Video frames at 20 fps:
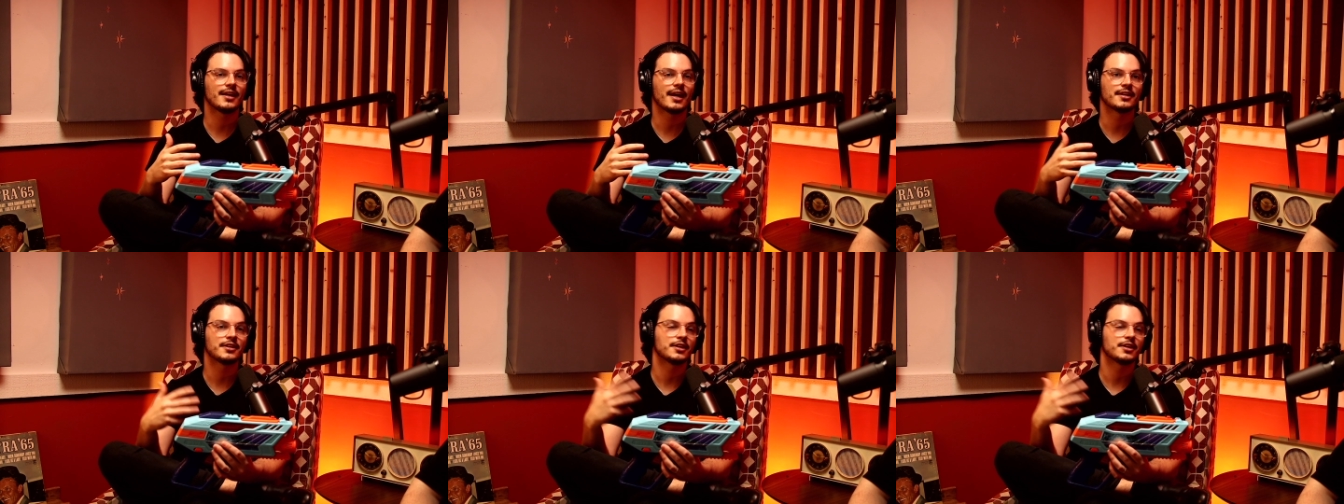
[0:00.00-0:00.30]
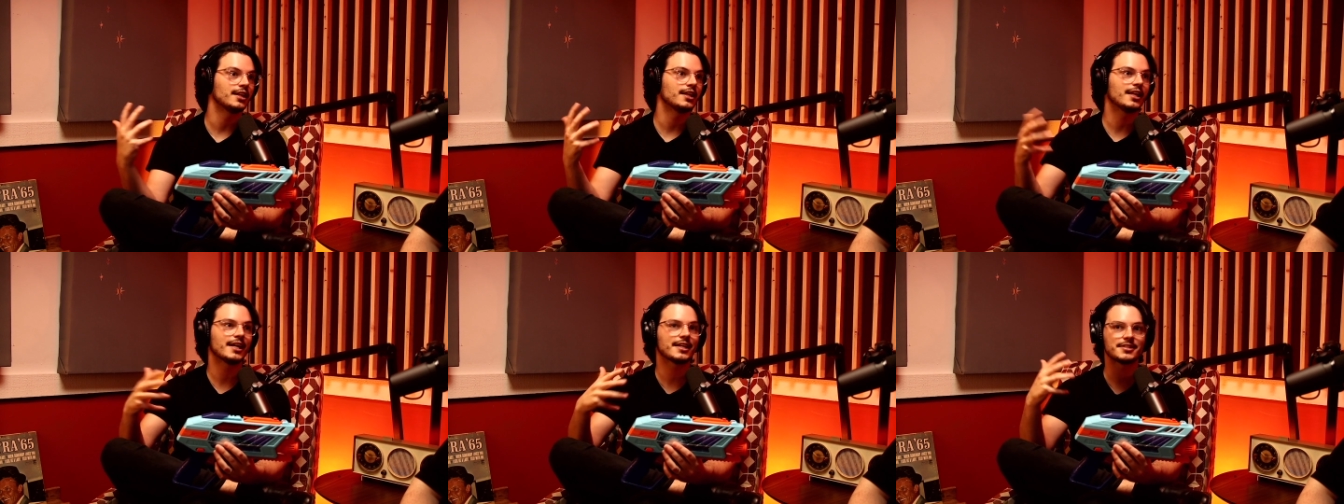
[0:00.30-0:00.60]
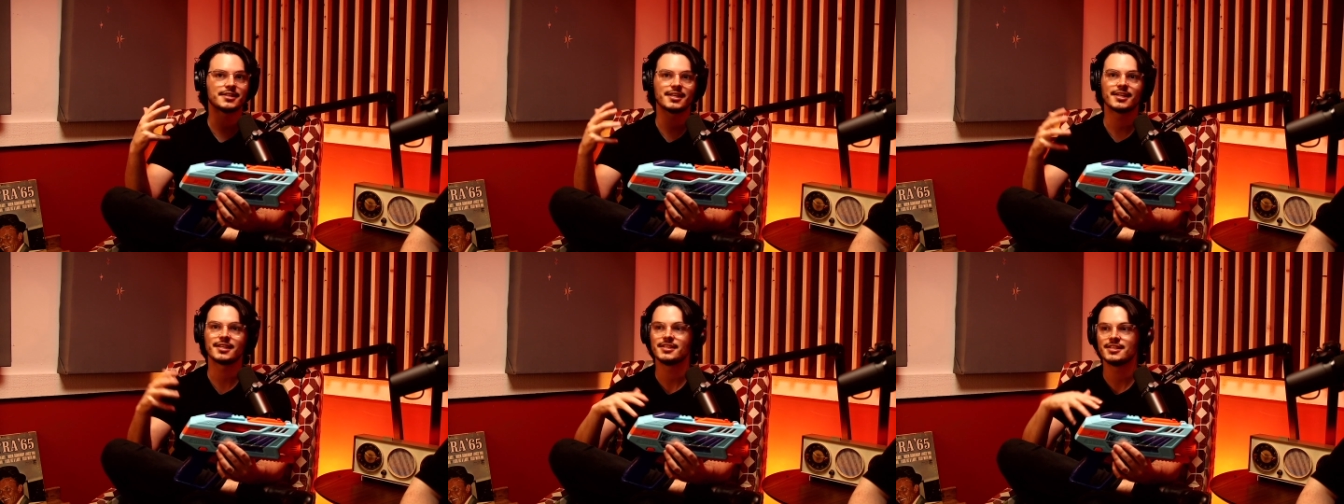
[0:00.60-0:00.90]
and
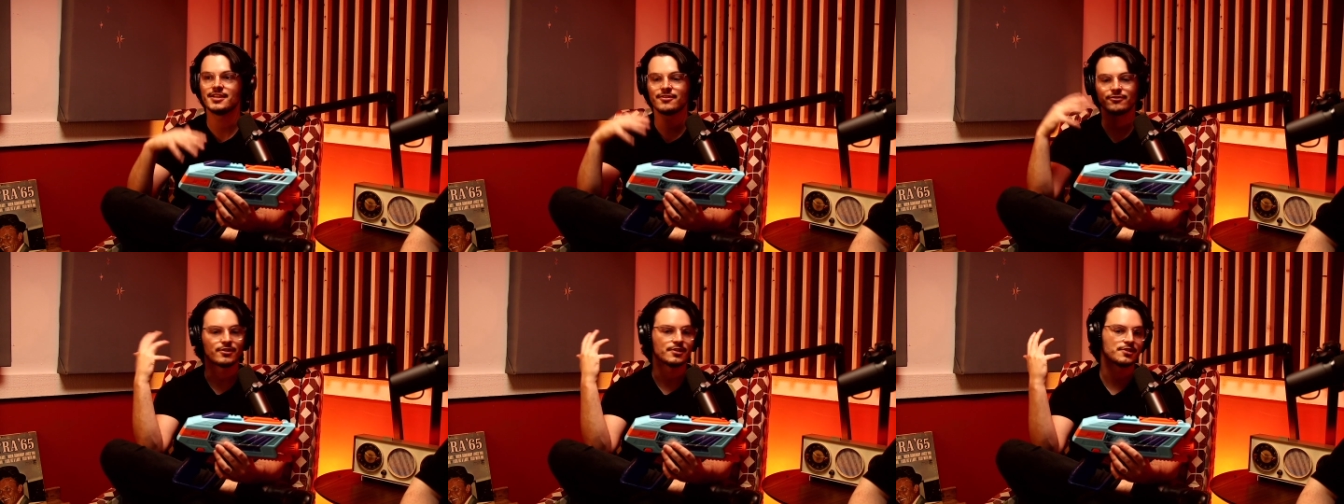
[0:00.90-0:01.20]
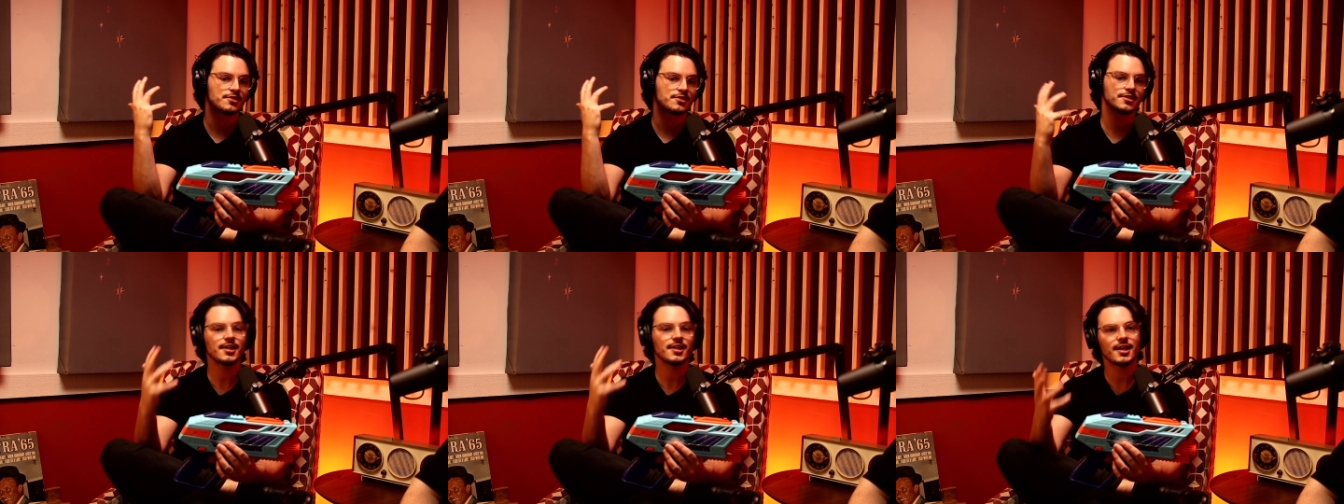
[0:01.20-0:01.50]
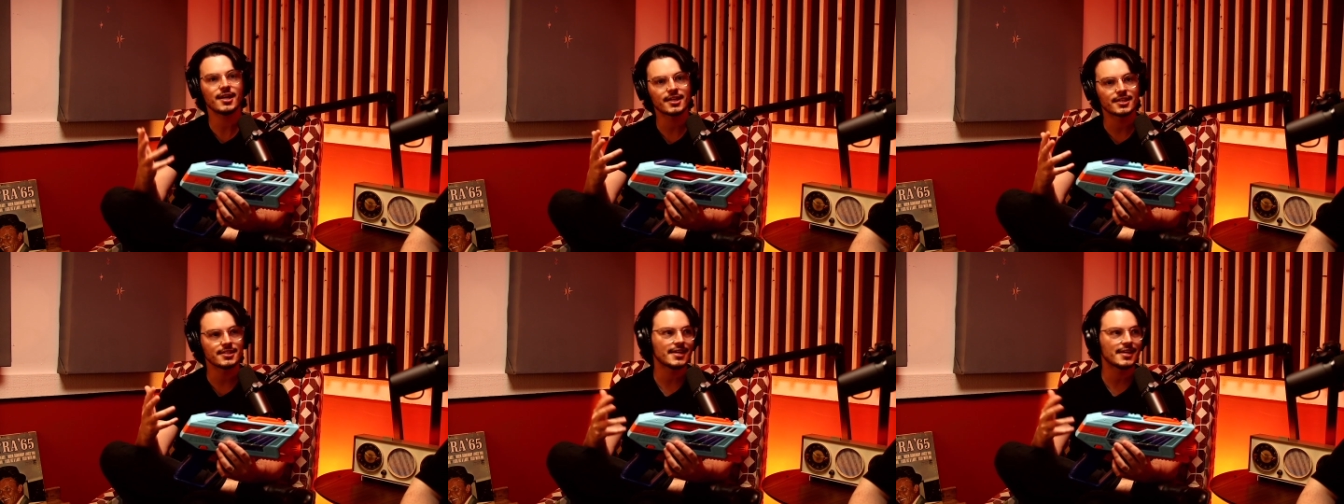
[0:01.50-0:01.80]
collecting different
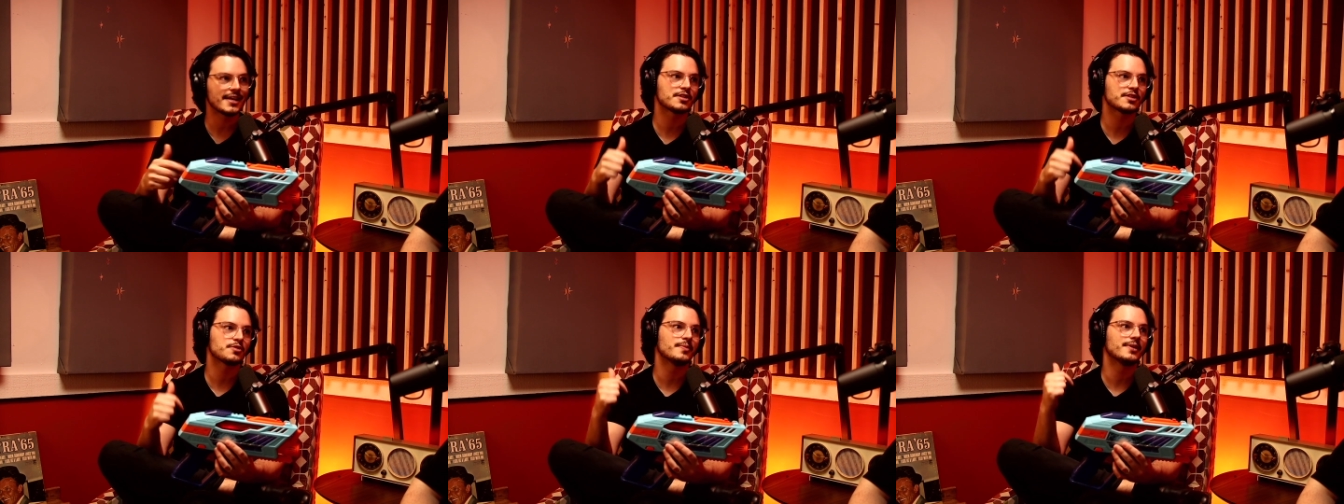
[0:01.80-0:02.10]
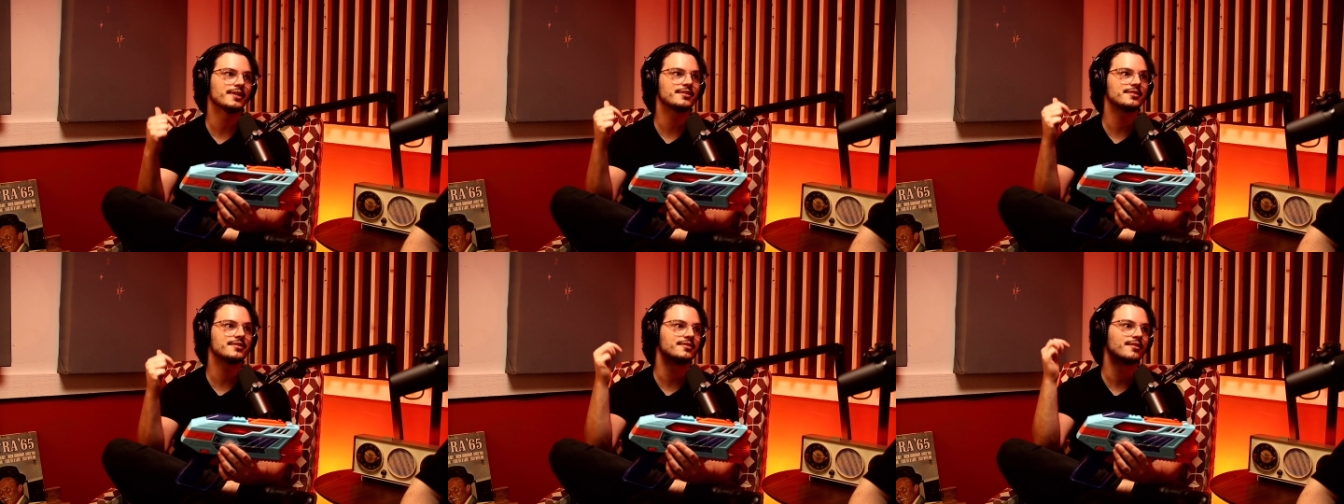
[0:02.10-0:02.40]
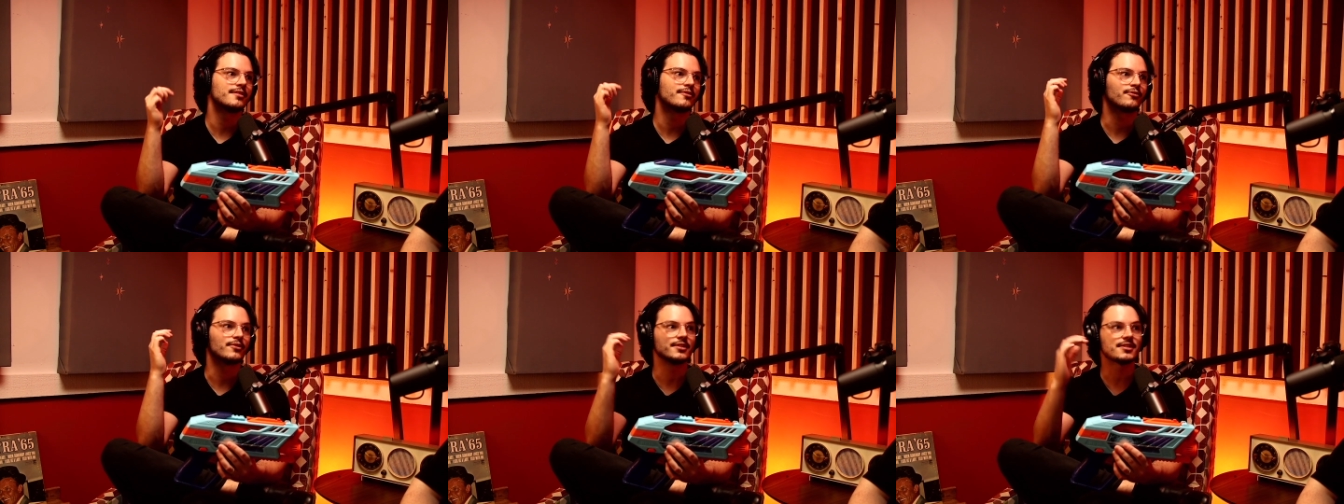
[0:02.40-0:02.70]
stock attachments,
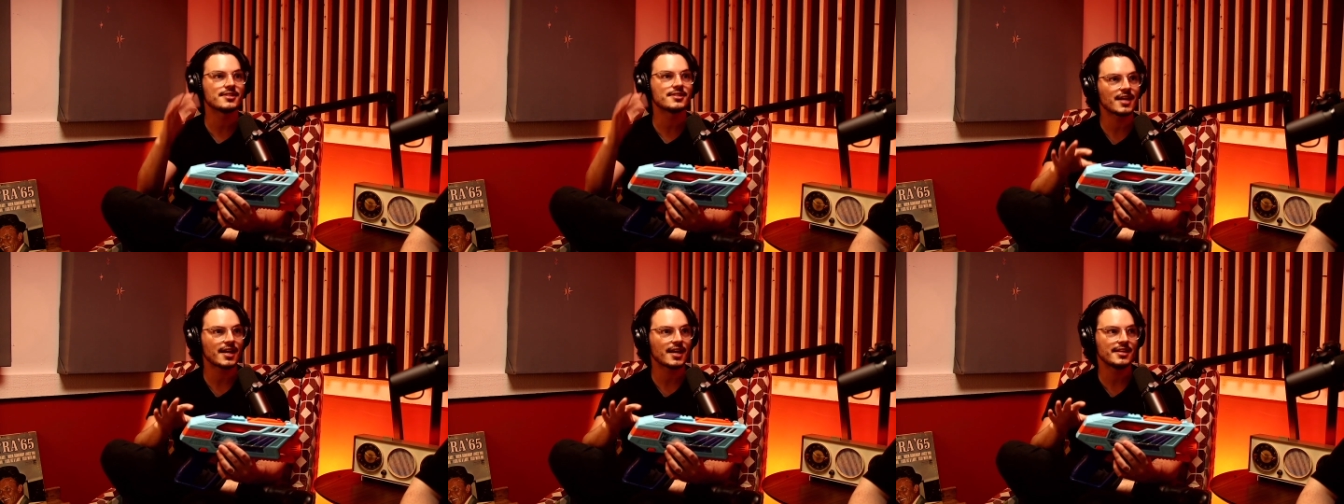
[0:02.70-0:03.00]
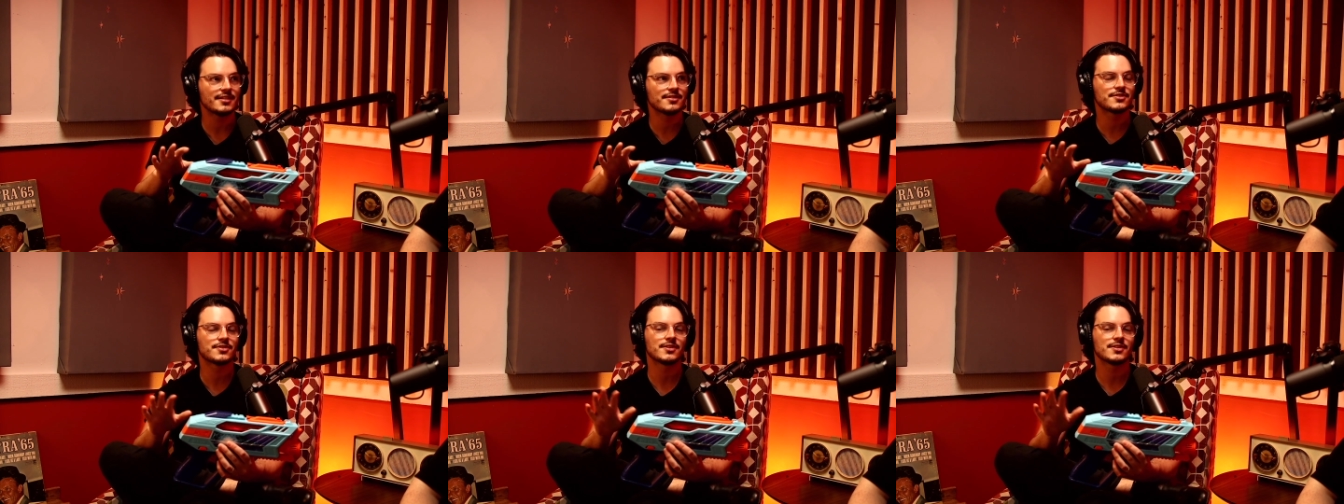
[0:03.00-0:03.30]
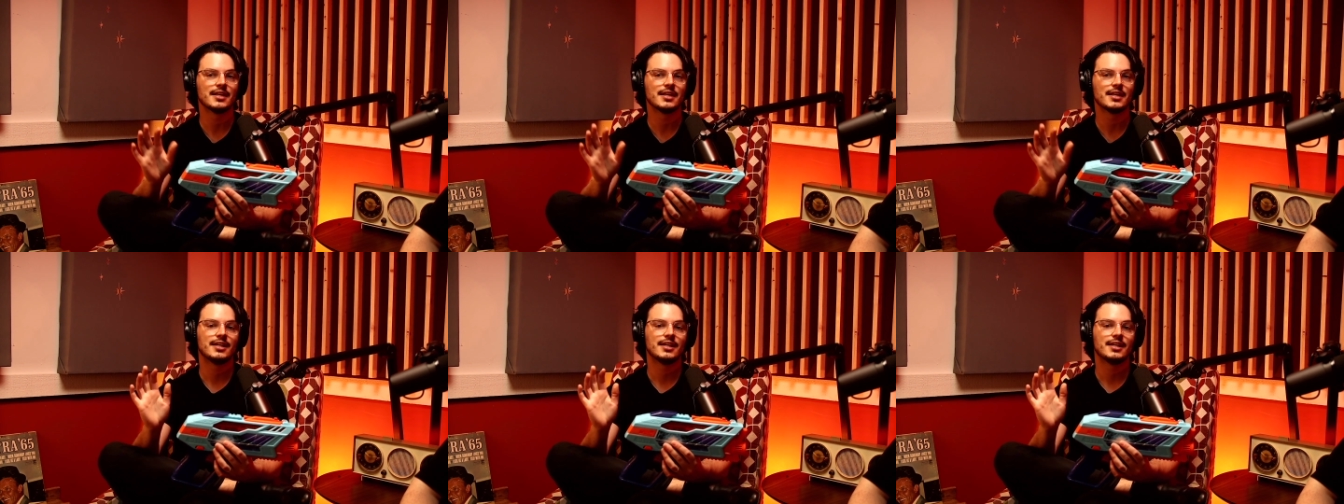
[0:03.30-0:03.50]
different sights,